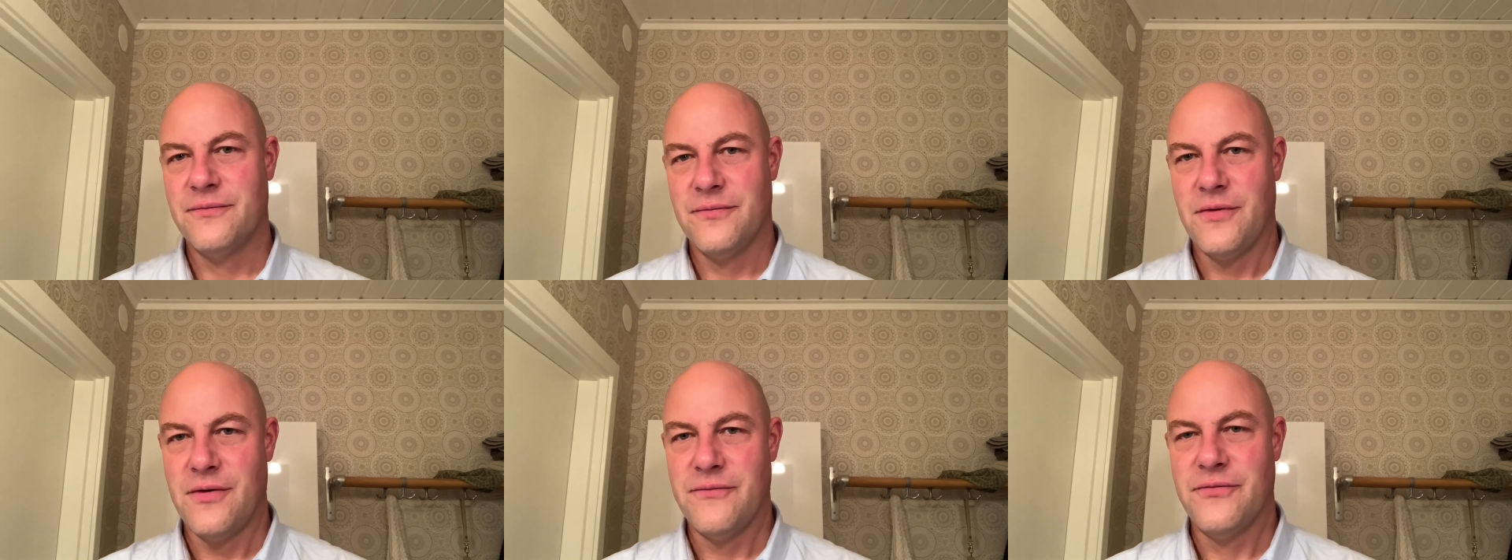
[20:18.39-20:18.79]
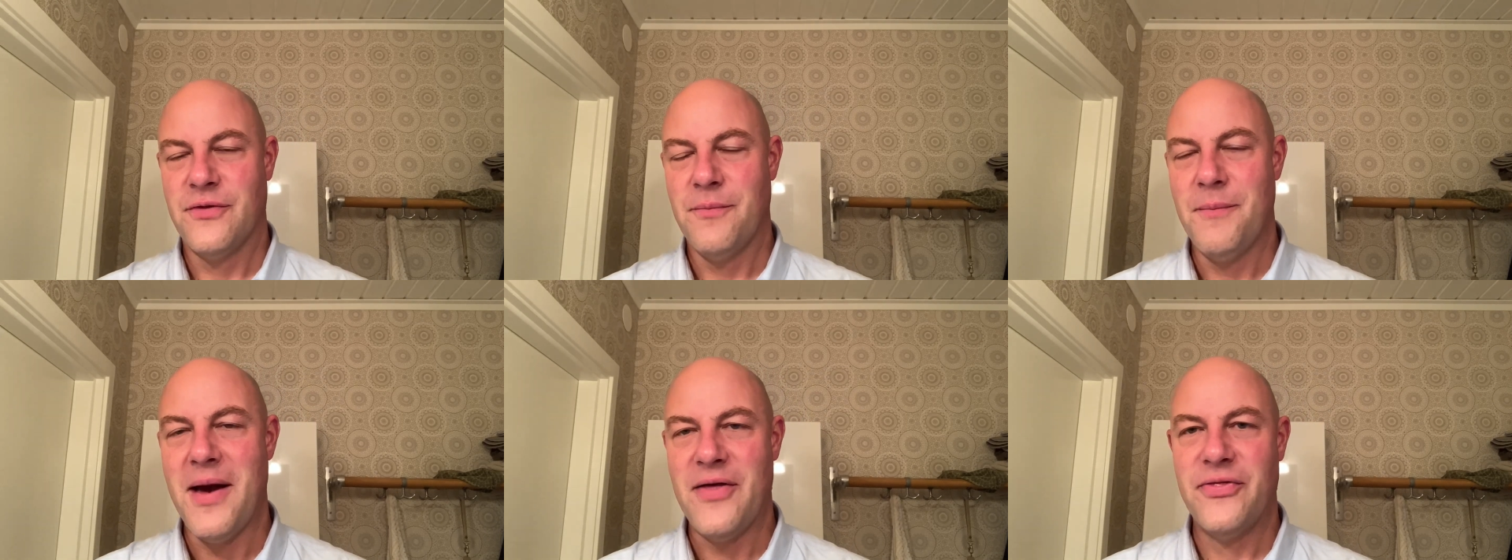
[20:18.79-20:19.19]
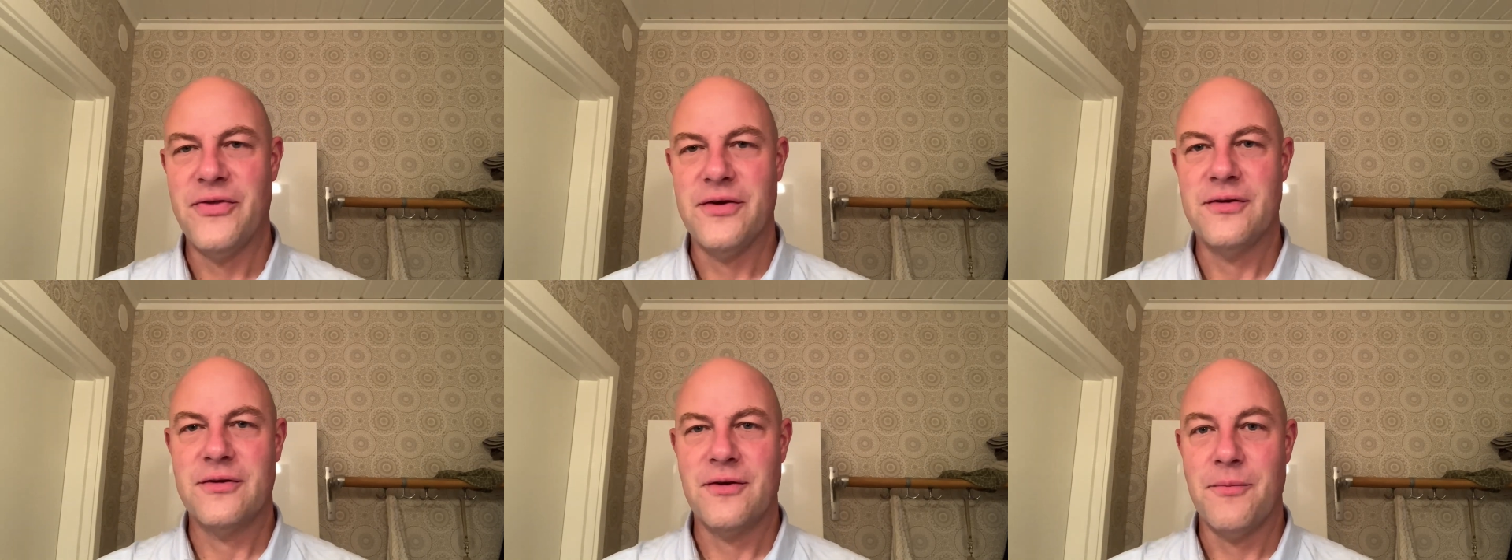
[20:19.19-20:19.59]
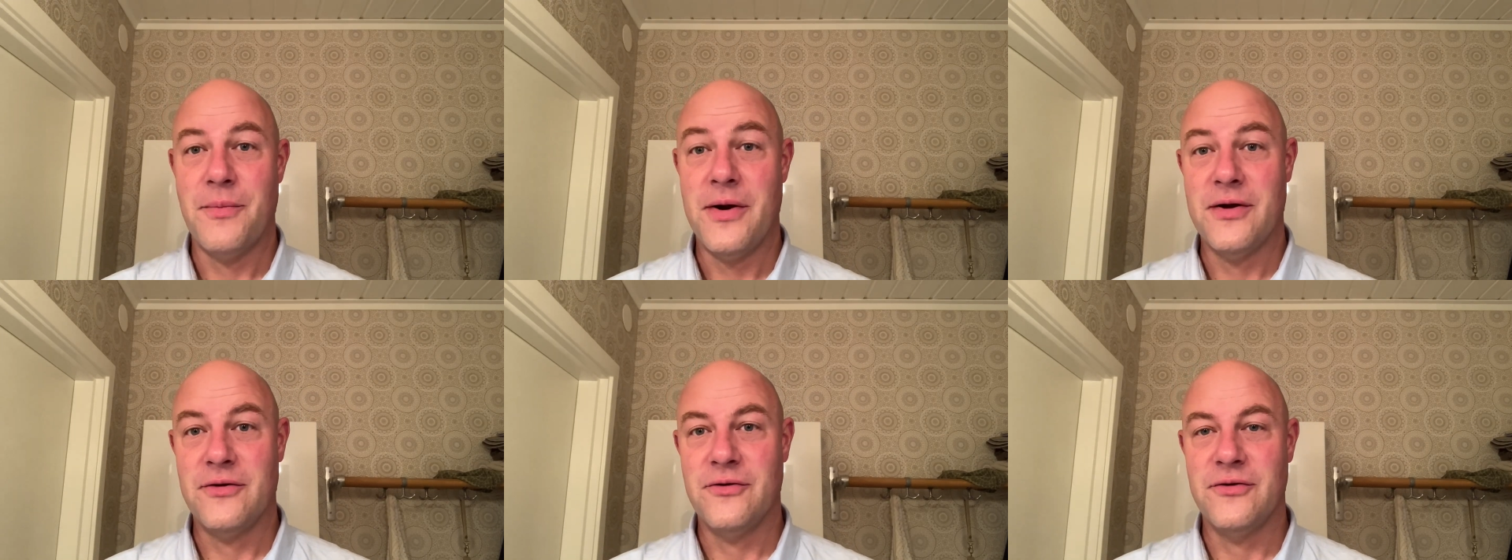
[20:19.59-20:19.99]
of the method
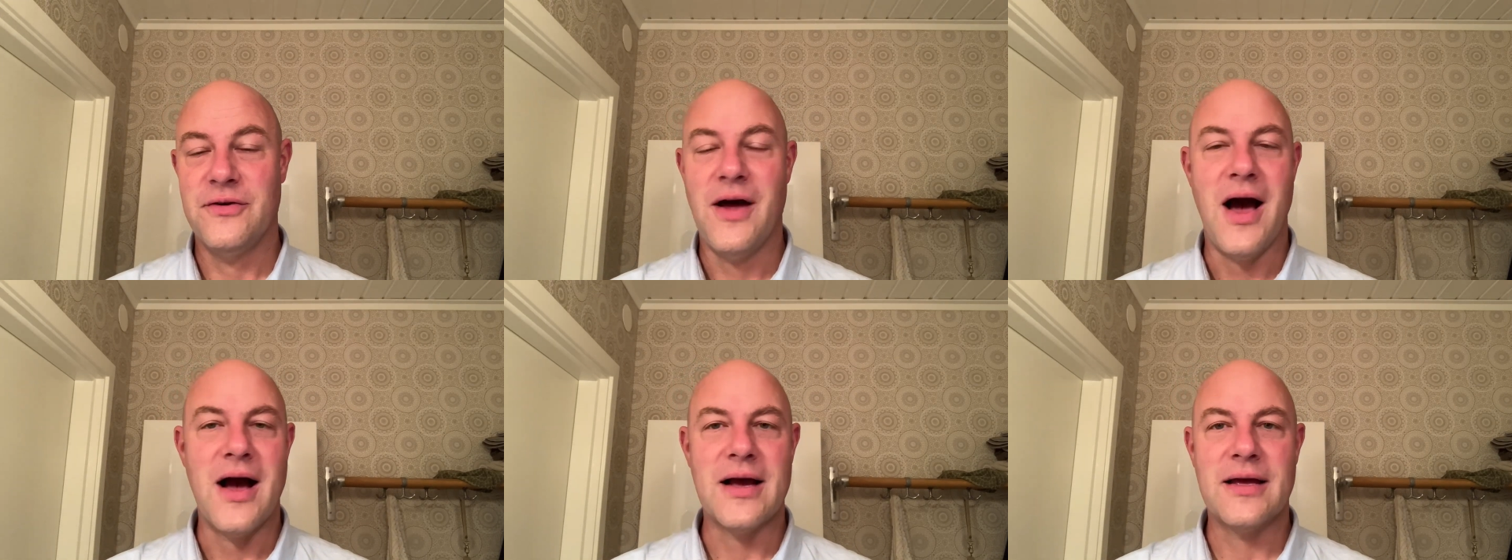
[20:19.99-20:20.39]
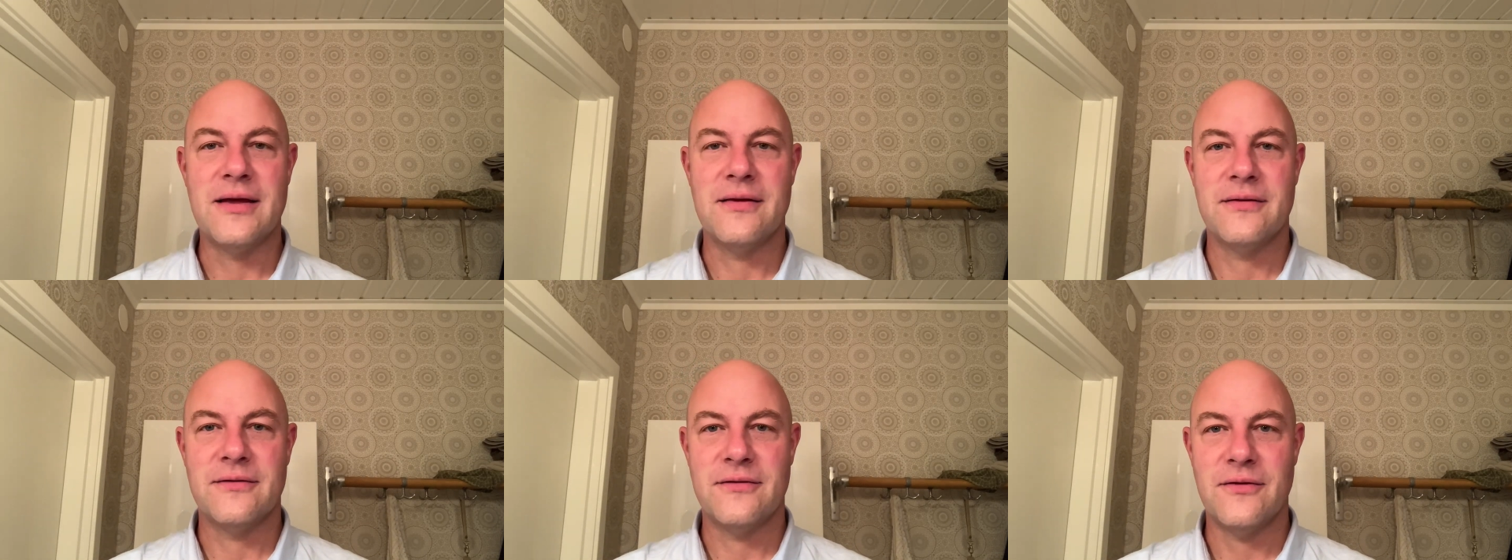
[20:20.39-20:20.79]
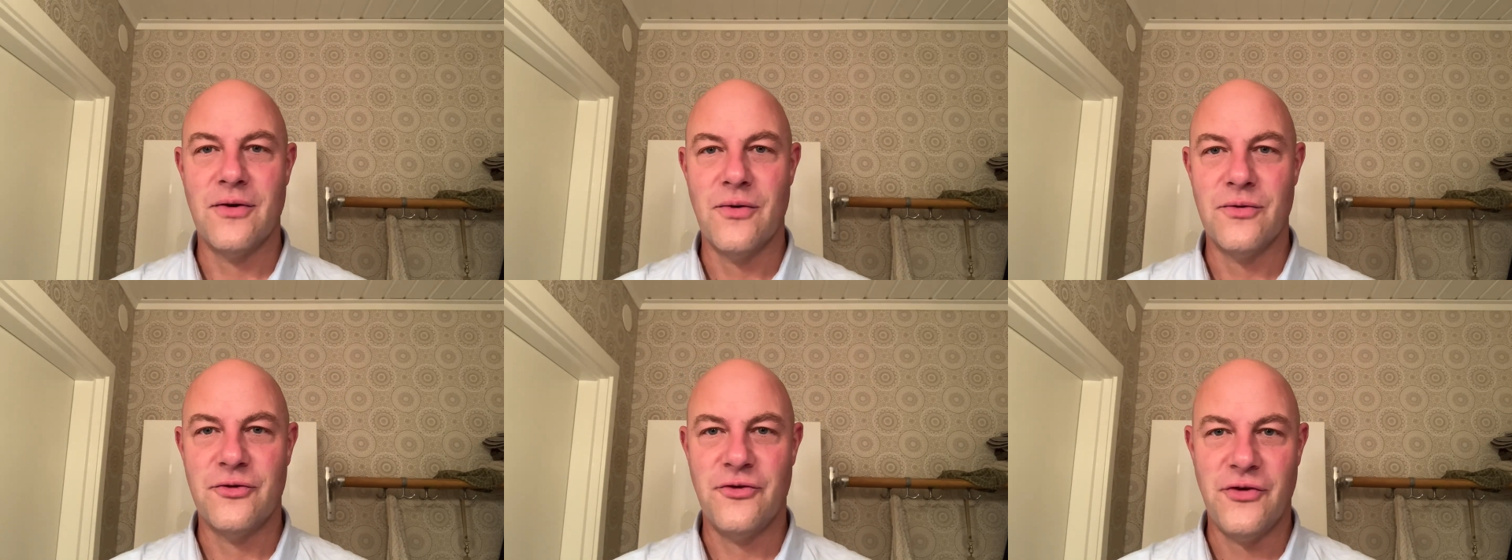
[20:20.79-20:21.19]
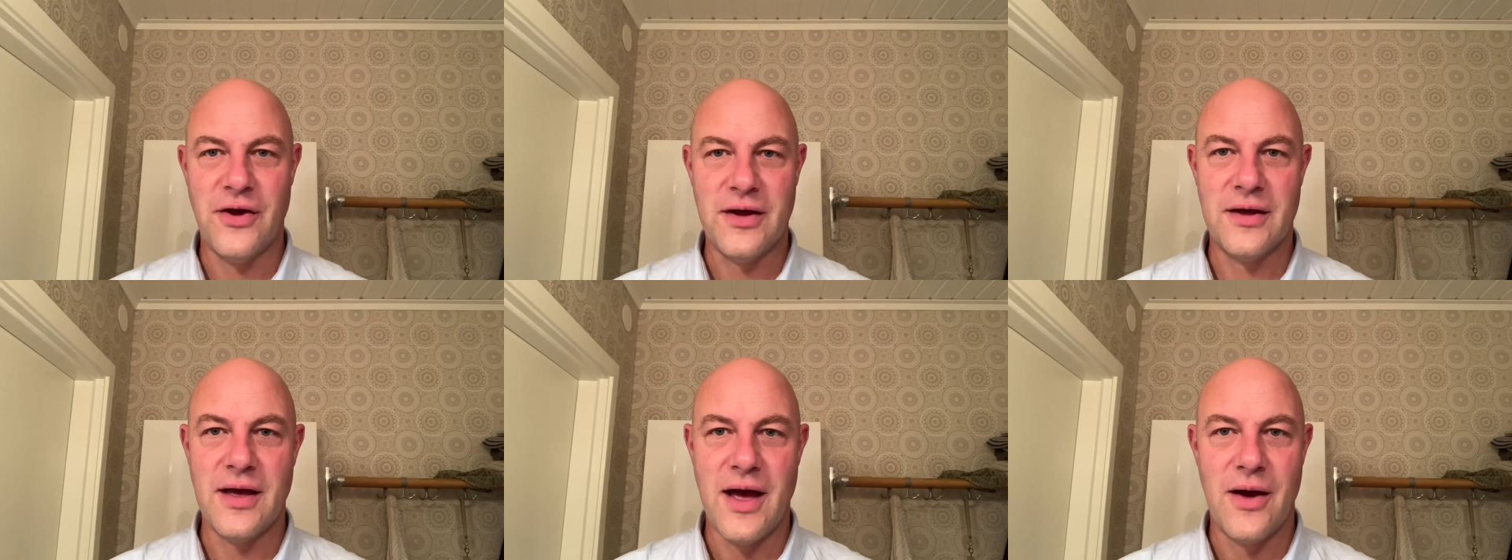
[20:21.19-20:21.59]
compared to Doug, so
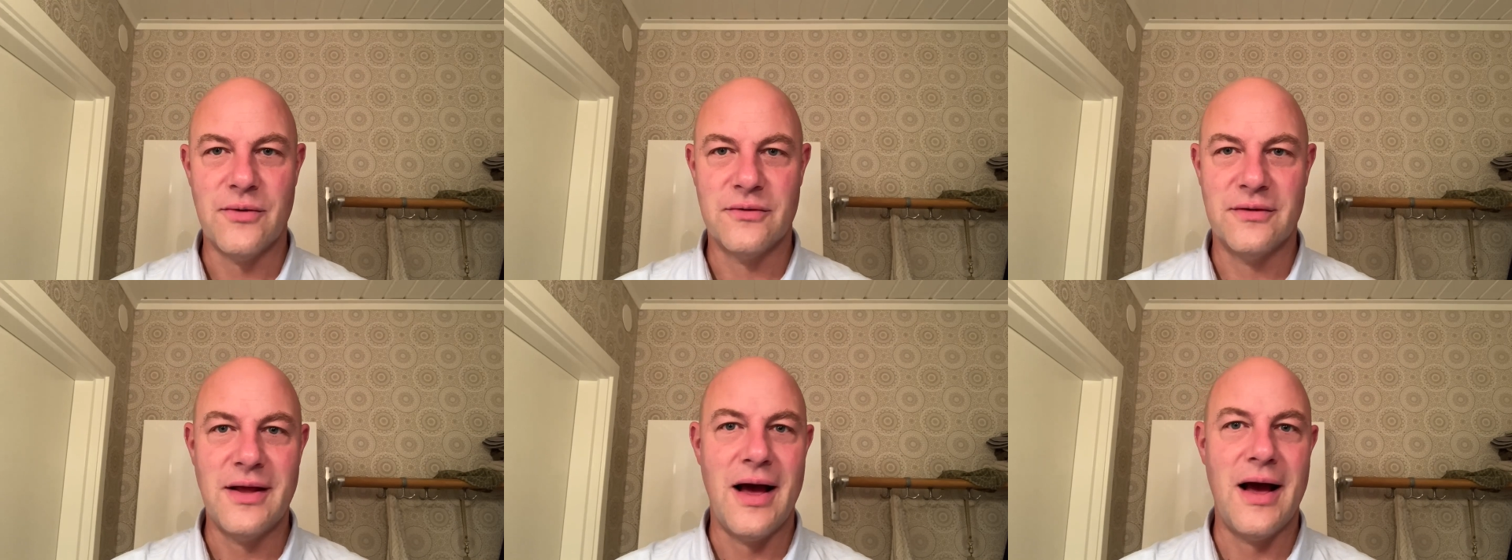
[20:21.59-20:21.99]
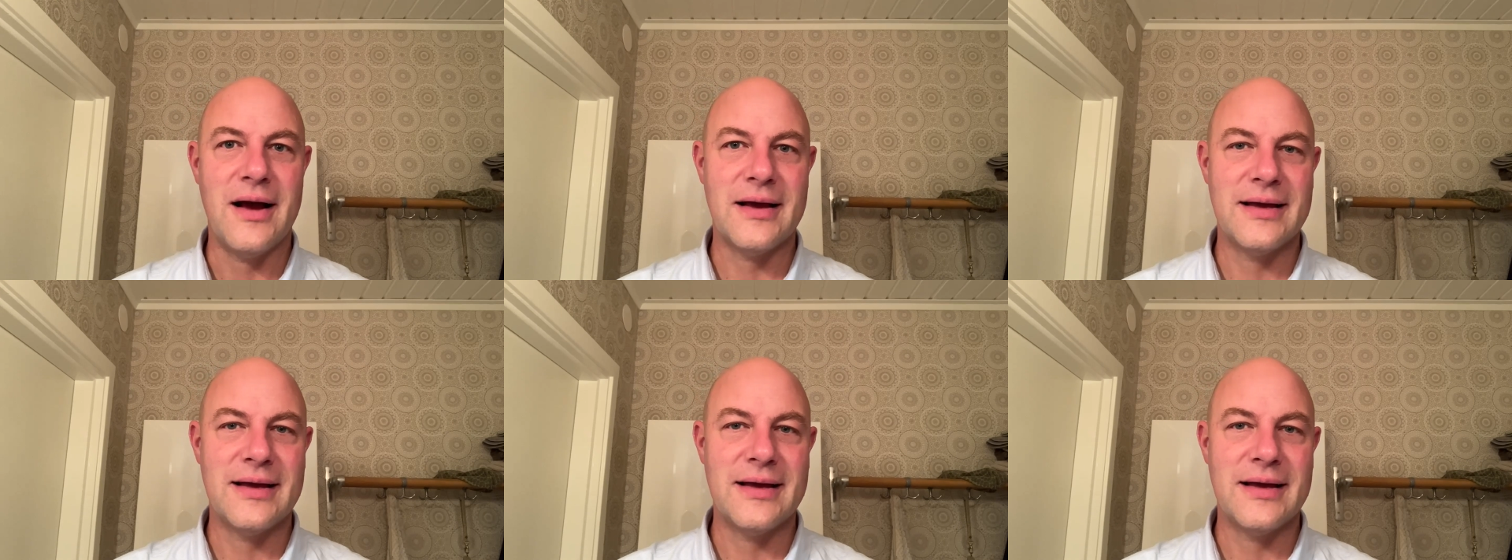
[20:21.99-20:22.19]
check out Doug.